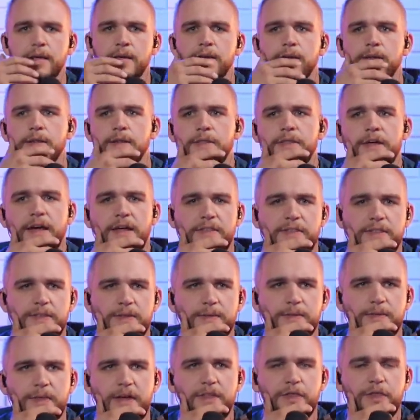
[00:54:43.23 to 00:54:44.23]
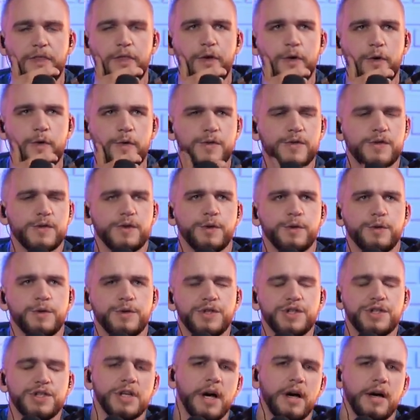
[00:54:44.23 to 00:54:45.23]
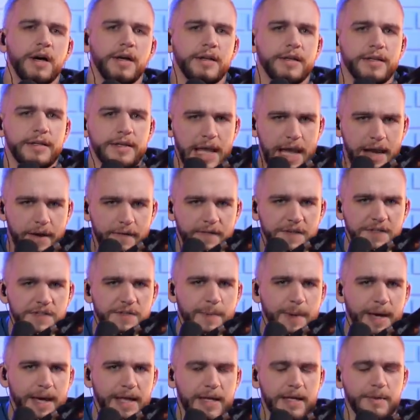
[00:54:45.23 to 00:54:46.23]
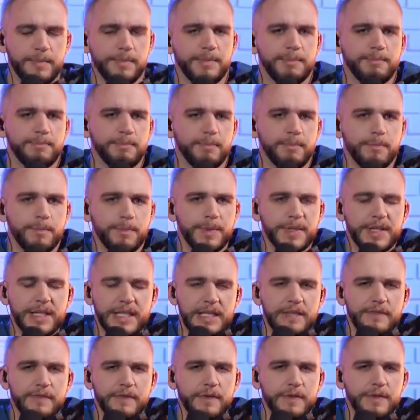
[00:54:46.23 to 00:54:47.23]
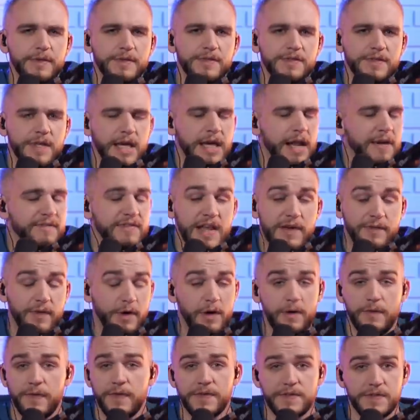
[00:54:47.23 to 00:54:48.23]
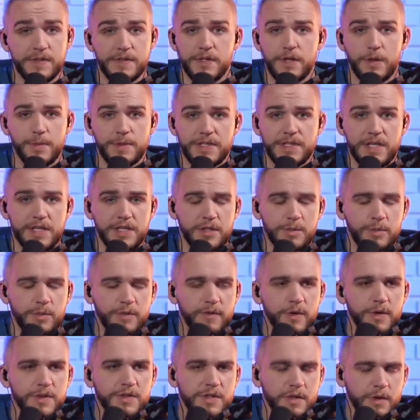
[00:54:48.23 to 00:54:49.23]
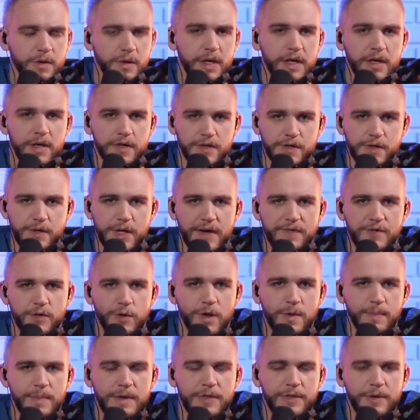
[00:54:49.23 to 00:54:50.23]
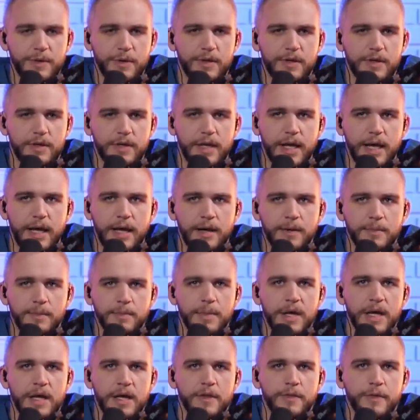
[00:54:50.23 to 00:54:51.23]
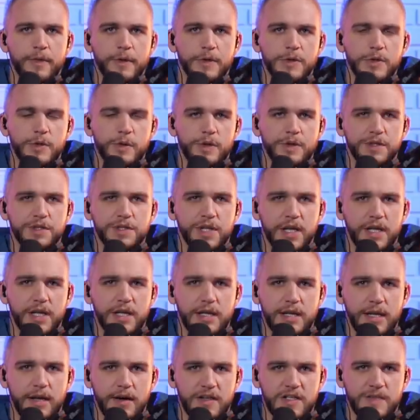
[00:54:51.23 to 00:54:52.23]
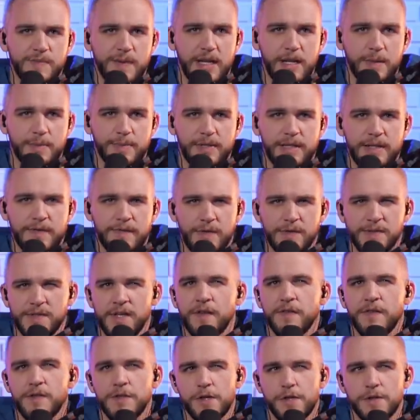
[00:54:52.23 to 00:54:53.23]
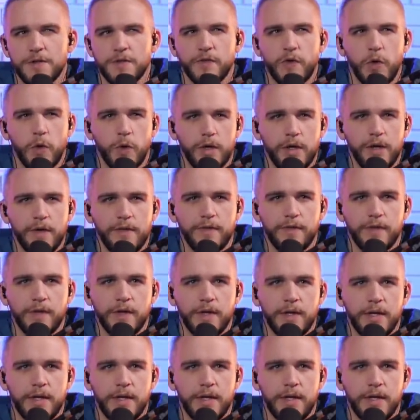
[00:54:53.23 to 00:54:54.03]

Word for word: that th- that those who shun charismatic believers i've never heard this interpretation before so so you have to walk me through it um, those who are shunning charismatic believers like in the church of corinth